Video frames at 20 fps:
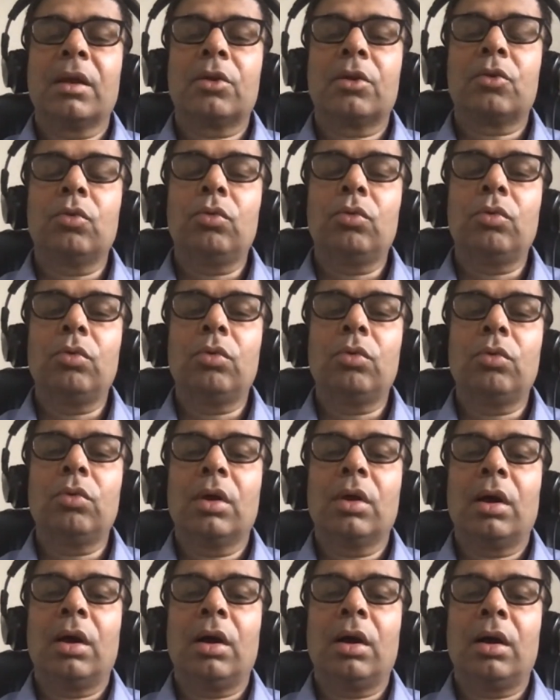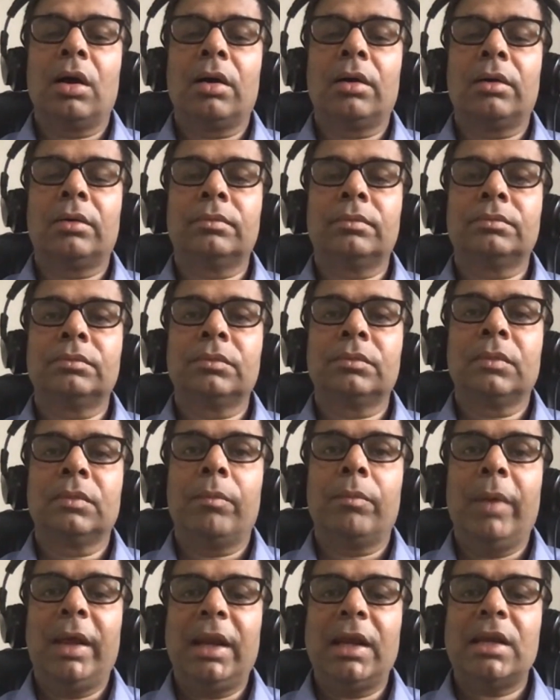to
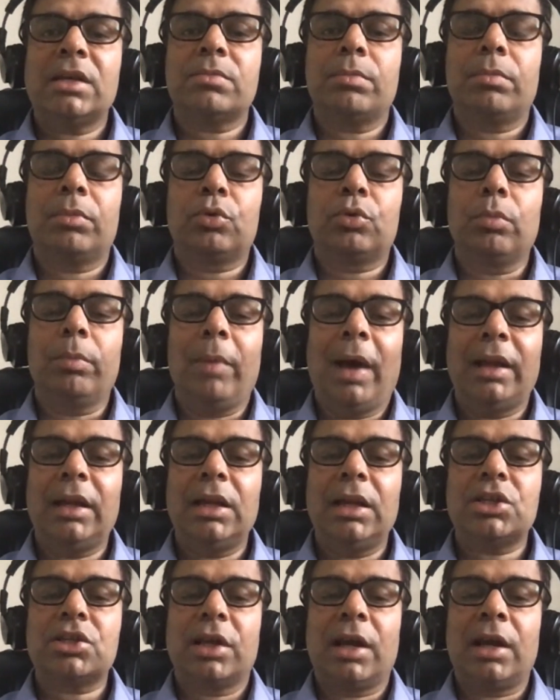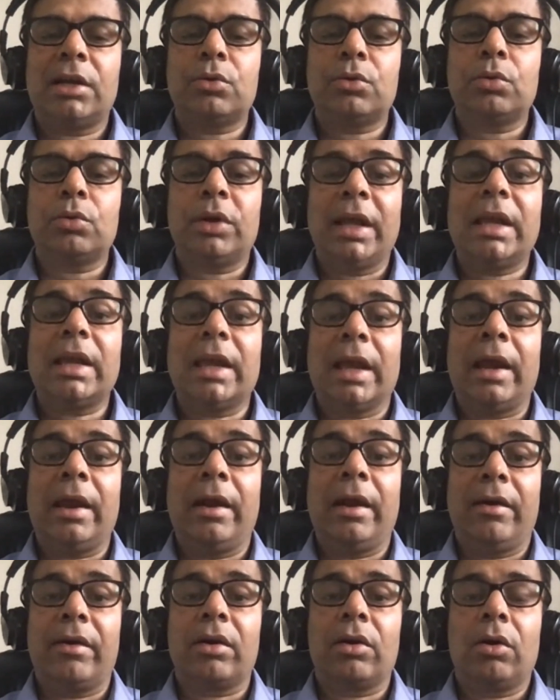manage and to take
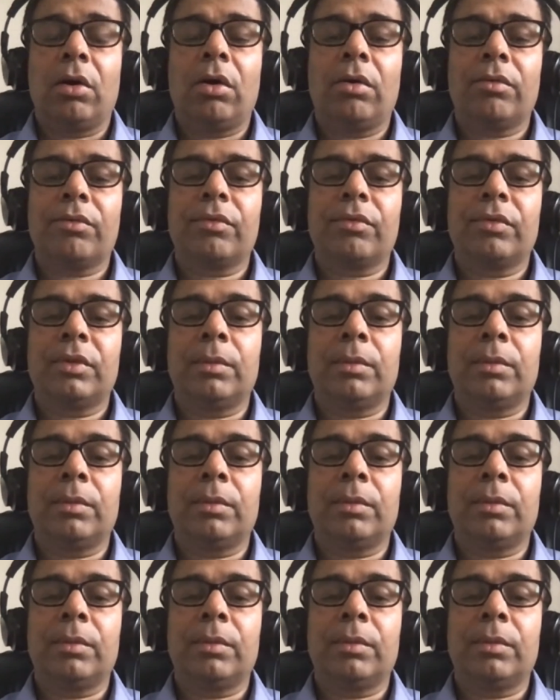care of